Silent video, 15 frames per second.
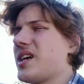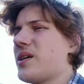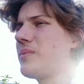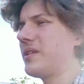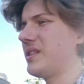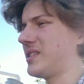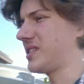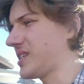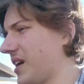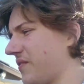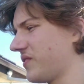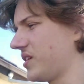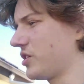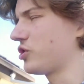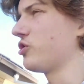rid of this
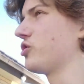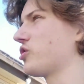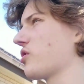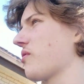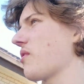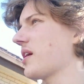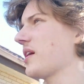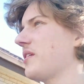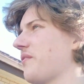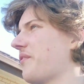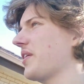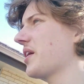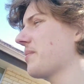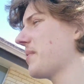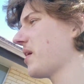safety issue, so I can
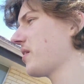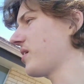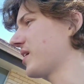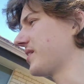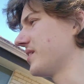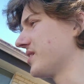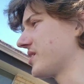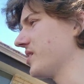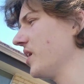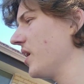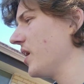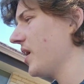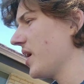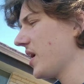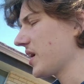think about it like this.
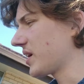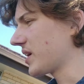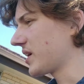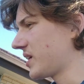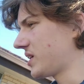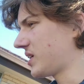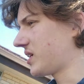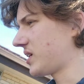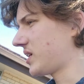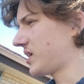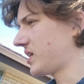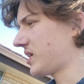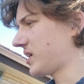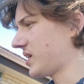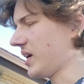
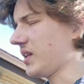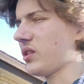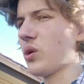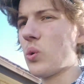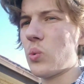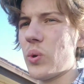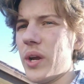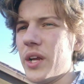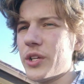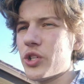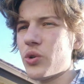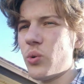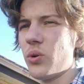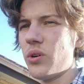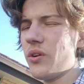Get the rear
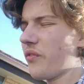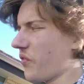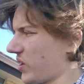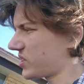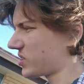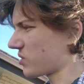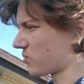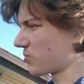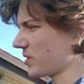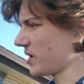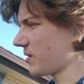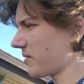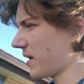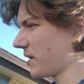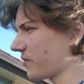sorted, fix the
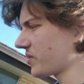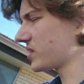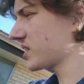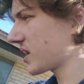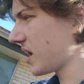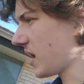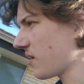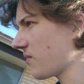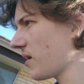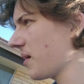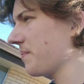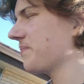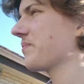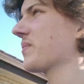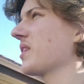rear end of this car
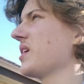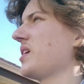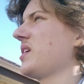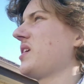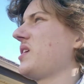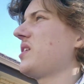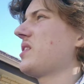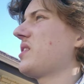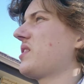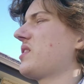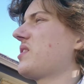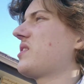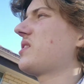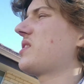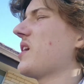up.
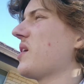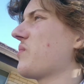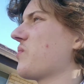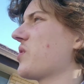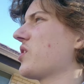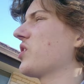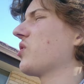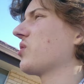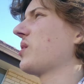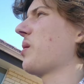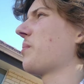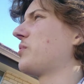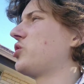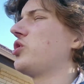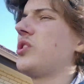Then when you got the
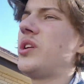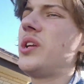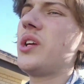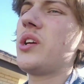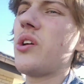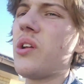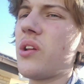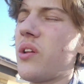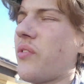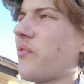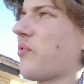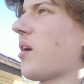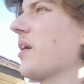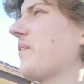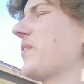opportunity, go to the
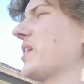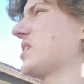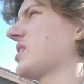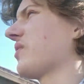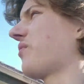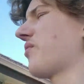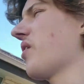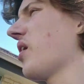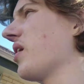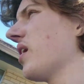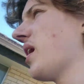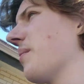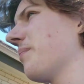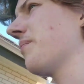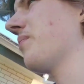front, fix the front
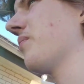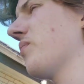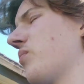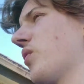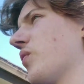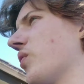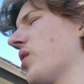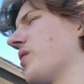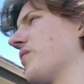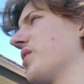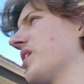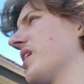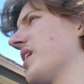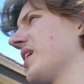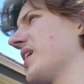up with whatever you
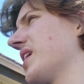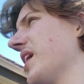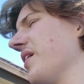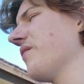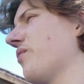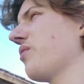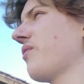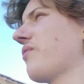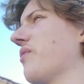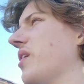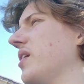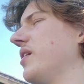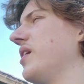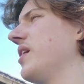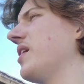can get for the front.